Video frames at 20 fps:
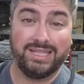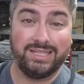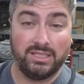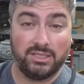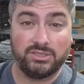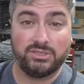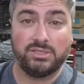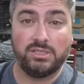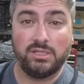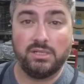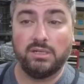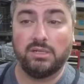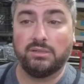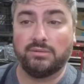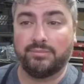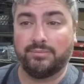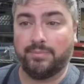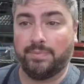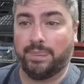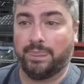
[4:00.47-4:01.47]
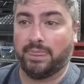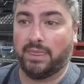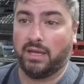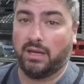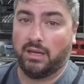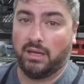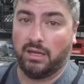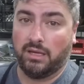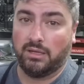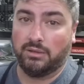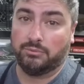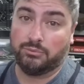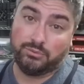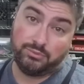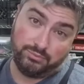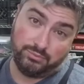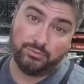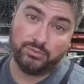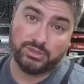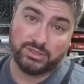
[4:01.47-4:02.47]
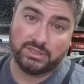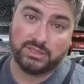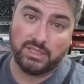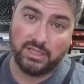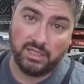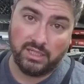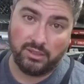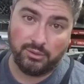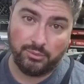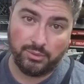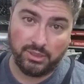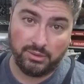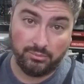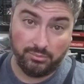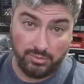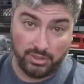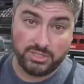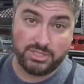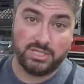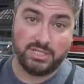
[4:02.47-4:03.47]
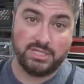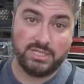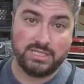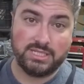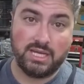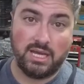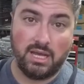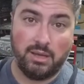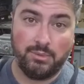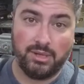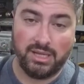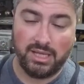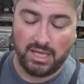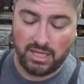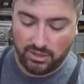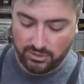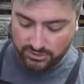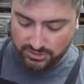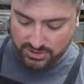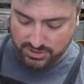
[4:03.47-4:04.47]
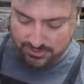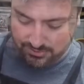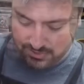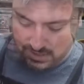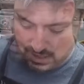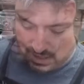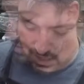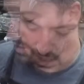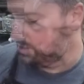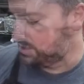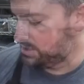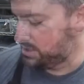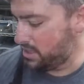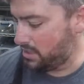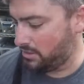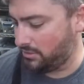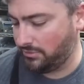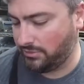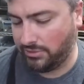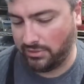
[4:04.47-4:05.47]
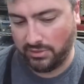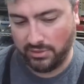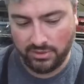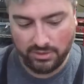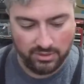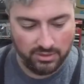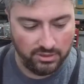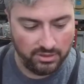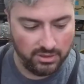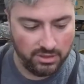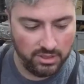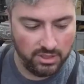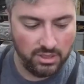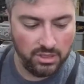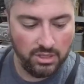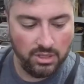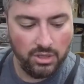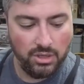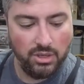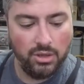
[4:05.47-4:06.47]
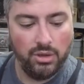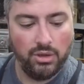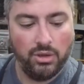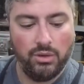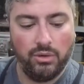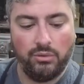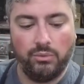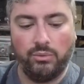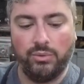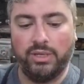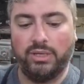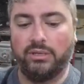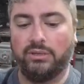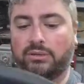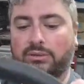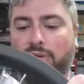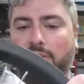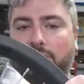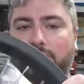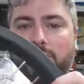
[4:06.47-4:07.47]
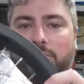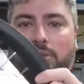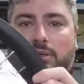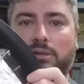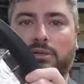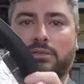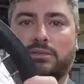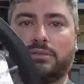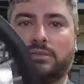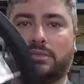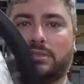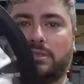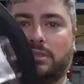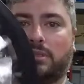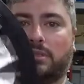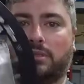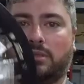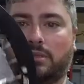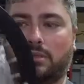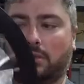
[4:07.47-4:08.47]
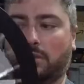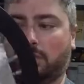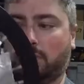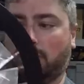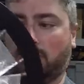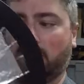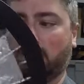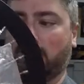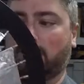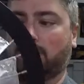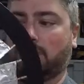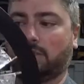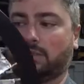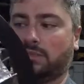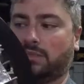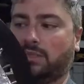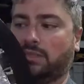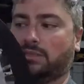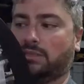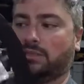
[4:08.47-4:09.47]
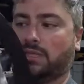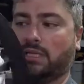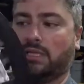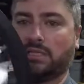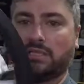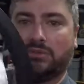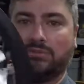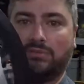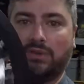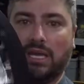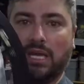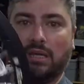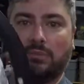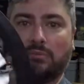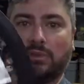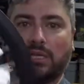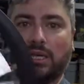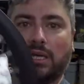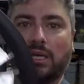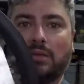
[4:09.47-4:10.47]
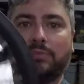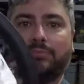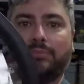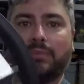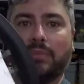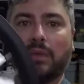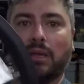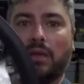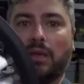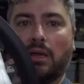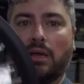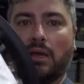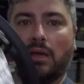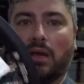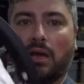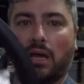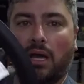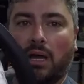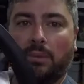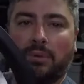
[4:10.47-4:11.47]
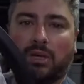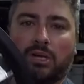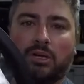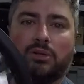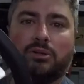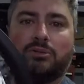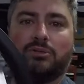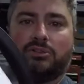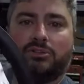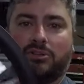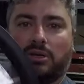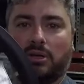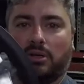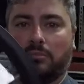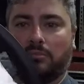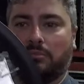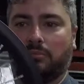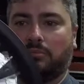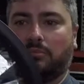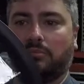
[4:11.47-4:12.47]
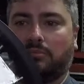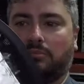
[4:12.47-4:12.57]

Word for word: next year. Uh, we'll see how my budget and time allows. Instead of a wheel that turns like this does, like it's a fan blade, I'm going to do some